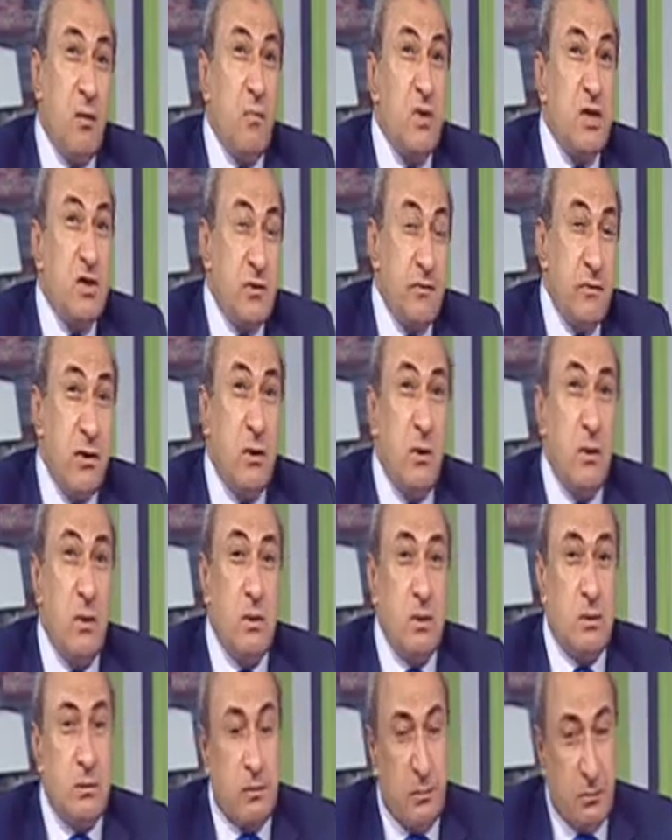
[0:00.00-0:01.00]
peaceful
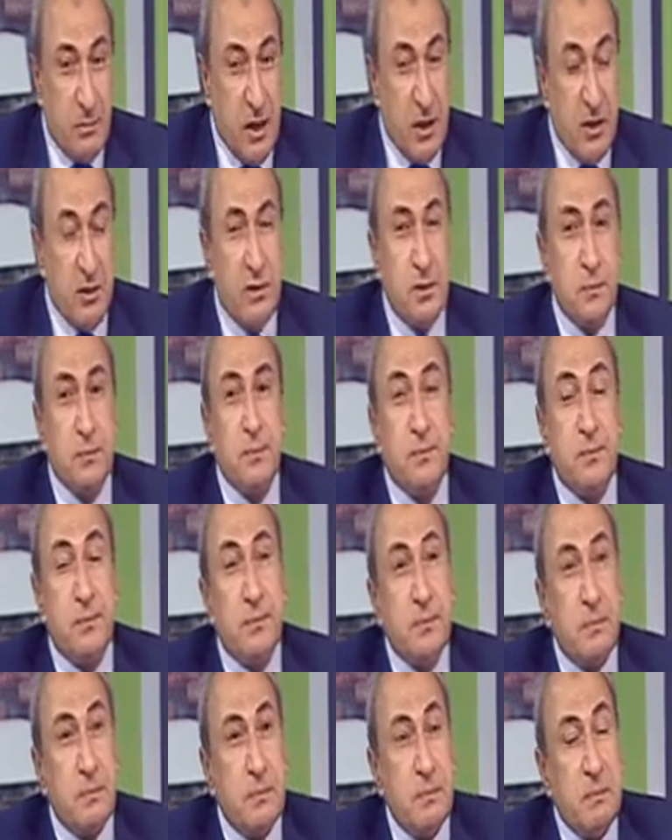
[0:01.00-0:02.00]
means.
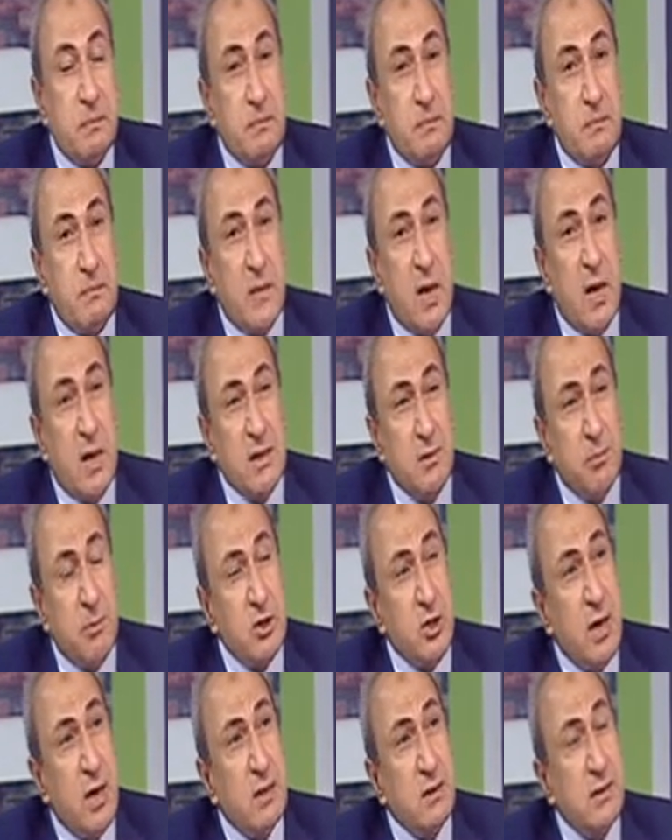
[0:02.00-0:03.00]
As
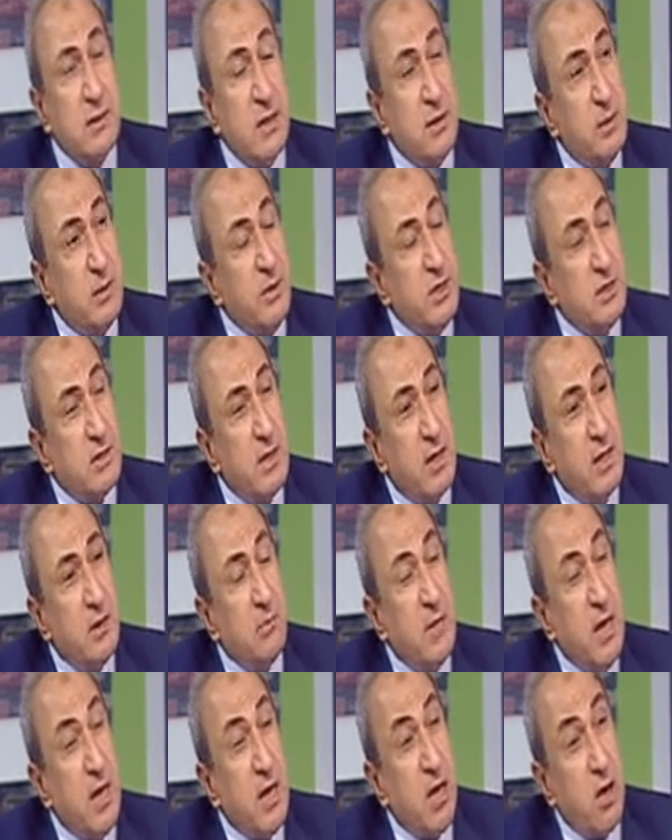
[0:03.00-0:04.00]
much as in the
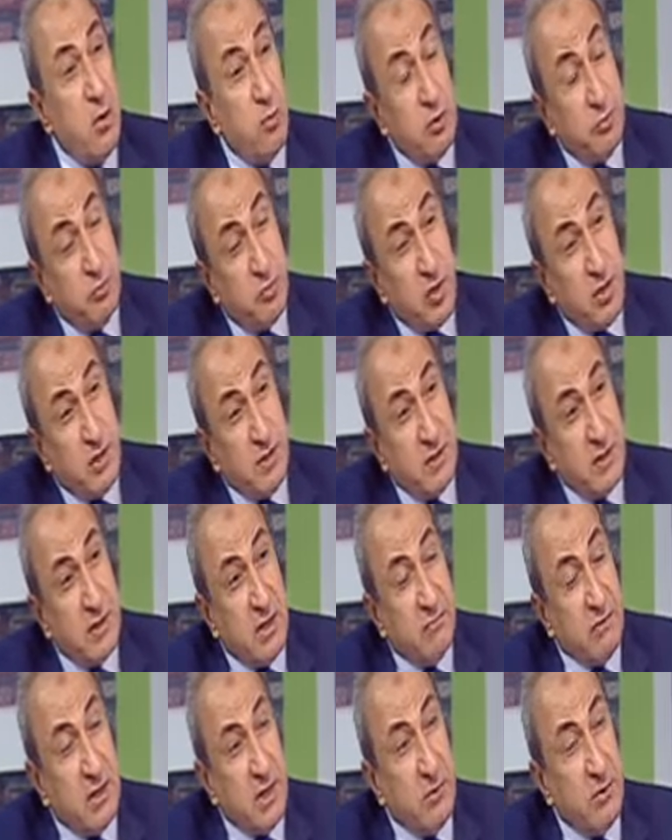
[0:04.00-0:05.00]
meantime he would praise
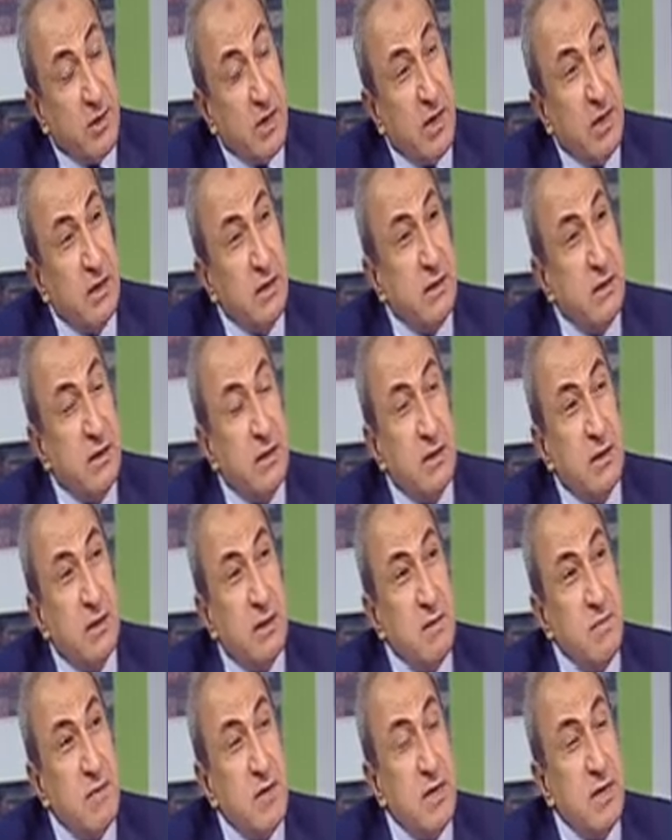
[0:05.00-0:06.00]
every now and again
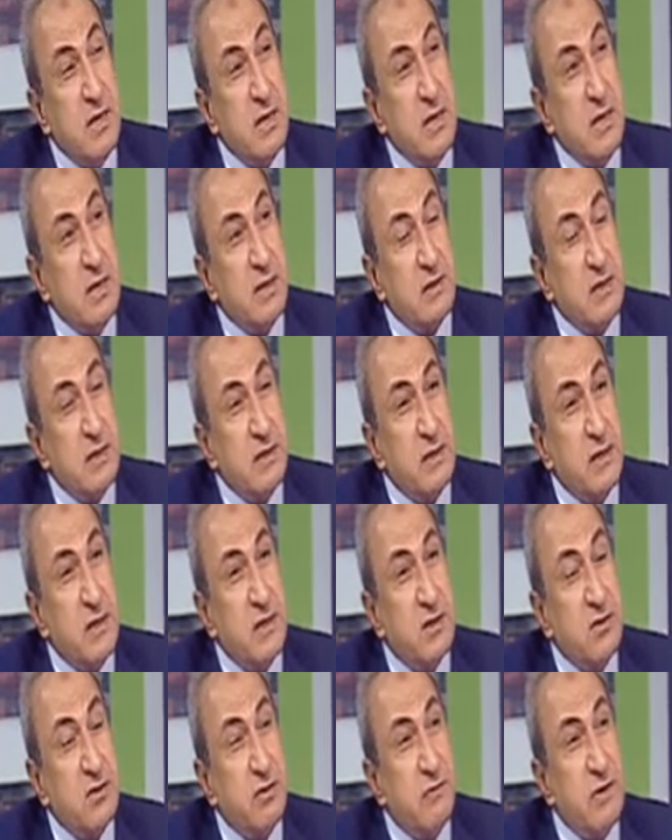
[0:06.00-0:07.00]
the
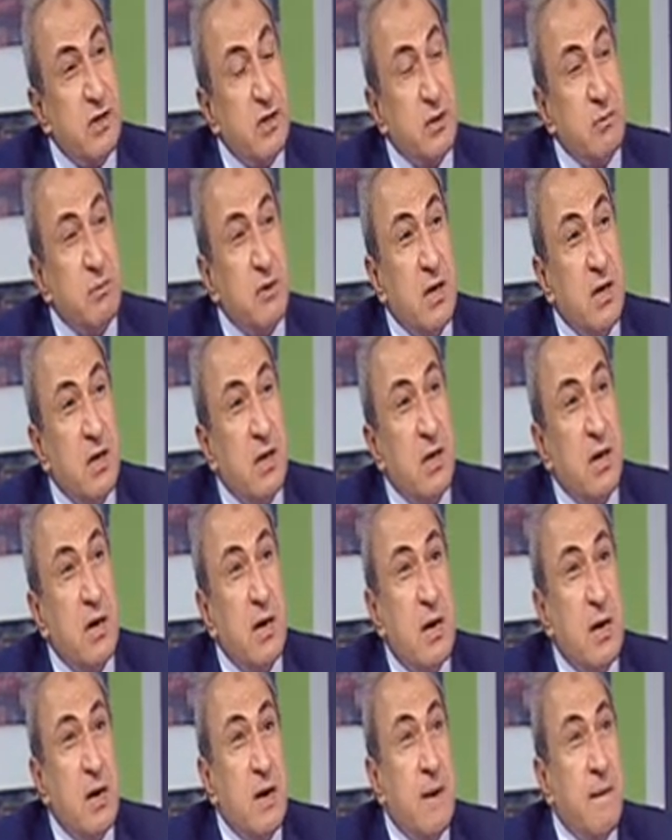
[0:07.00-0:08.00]
existence of Egypt
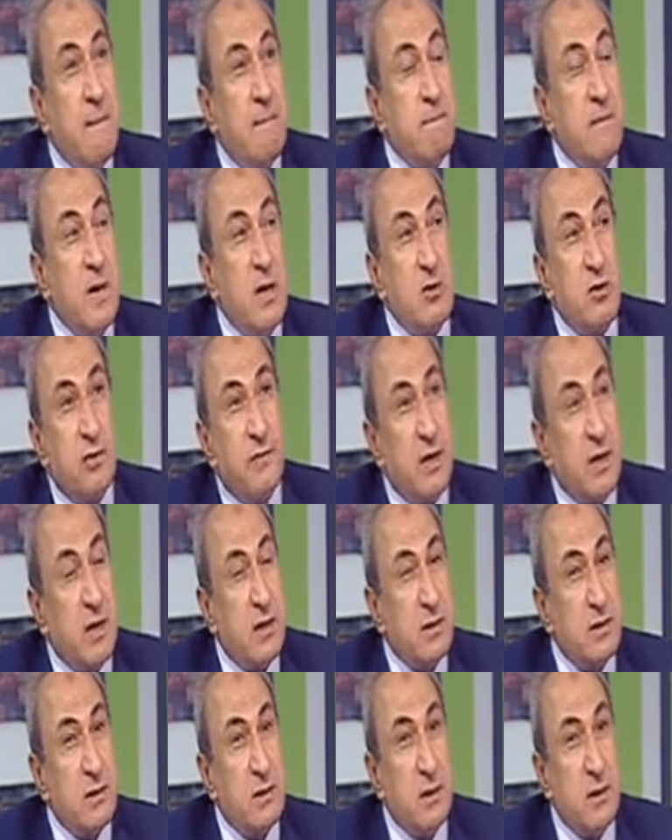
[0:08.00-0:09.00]
insofar
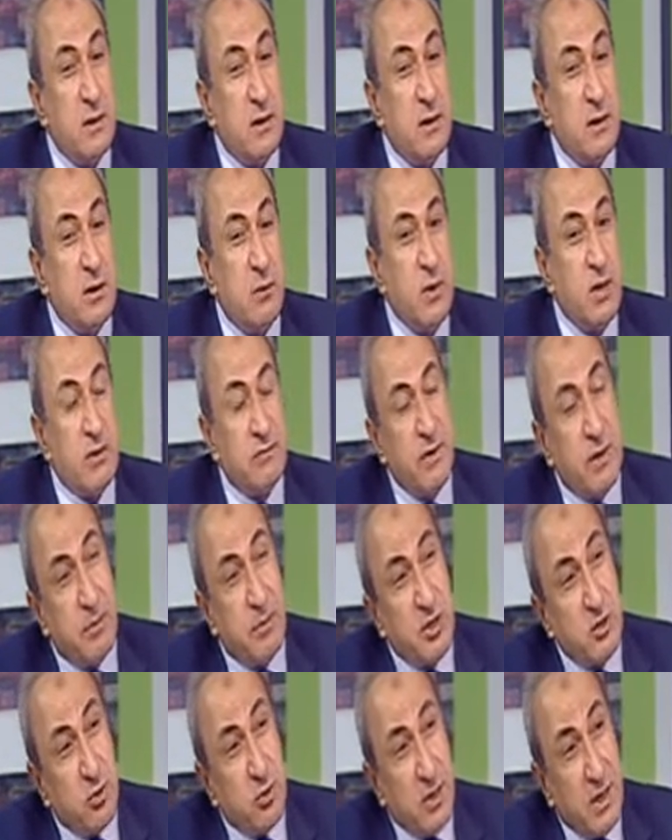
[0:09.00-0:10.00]
as we are very
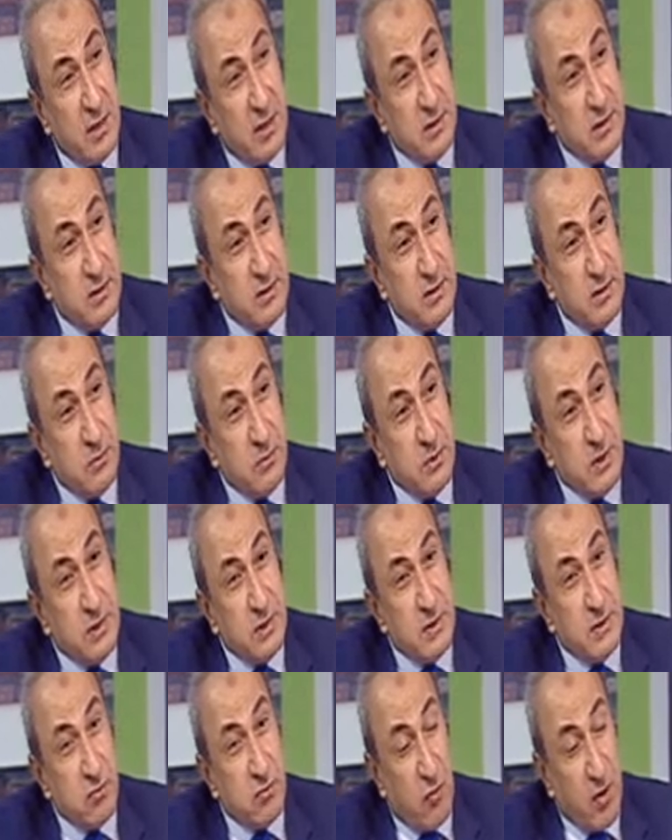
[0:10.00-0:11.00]
much connected
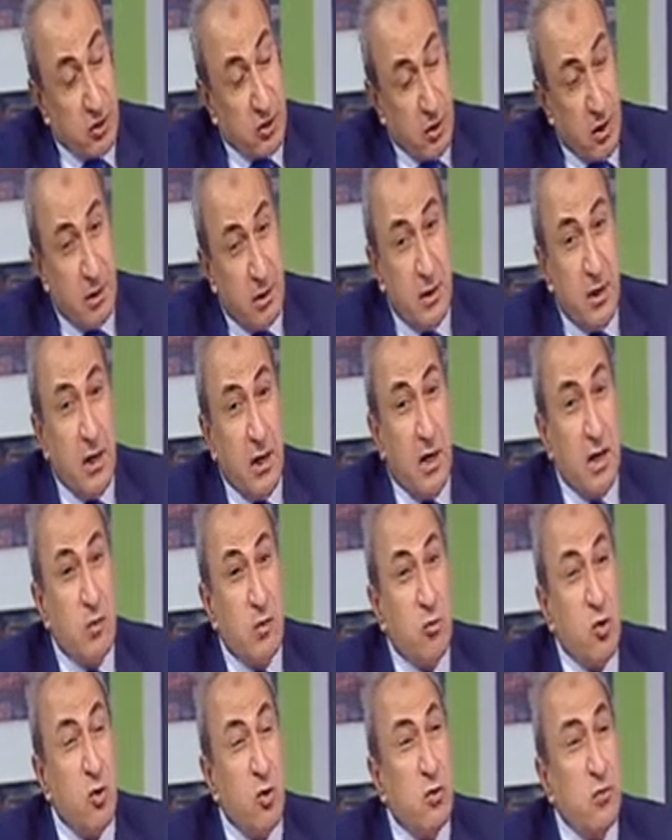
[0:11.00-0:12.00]
with Russia
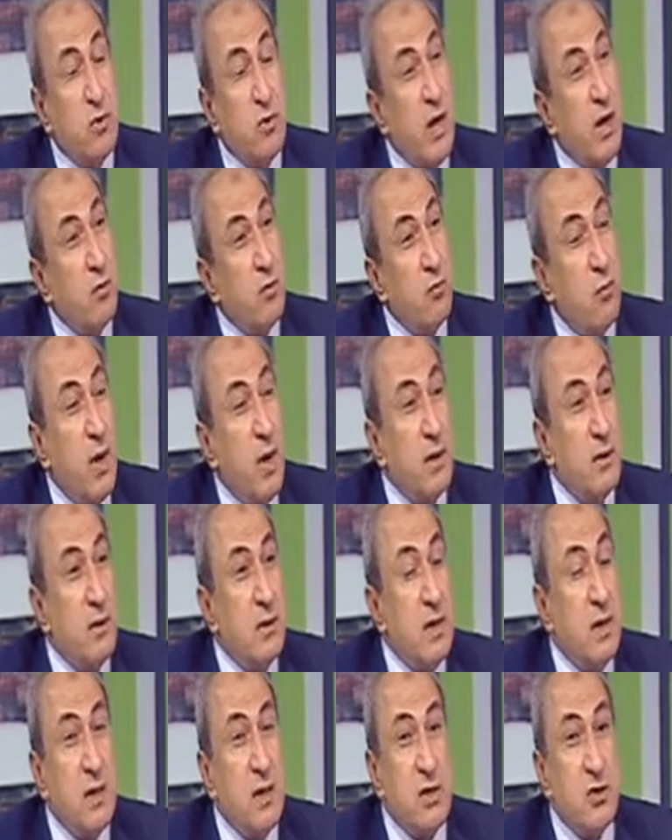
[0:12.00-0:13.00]
in more than
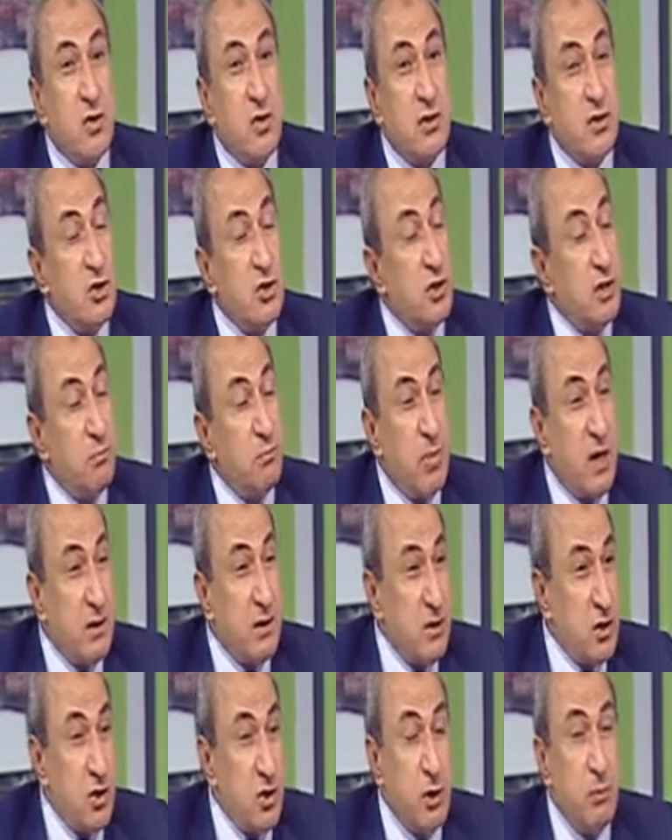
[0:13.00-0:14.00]
one strategic
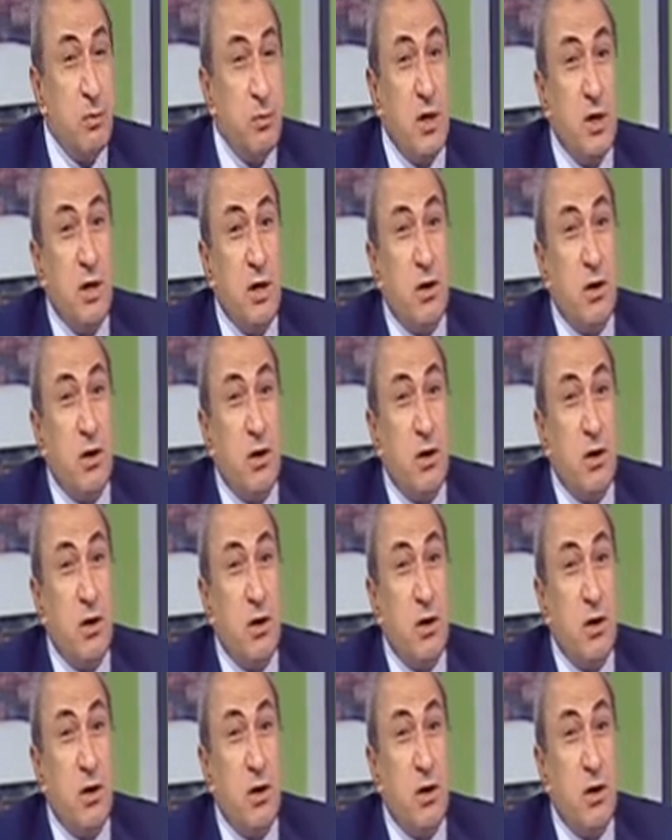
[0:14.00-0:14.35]
partnership.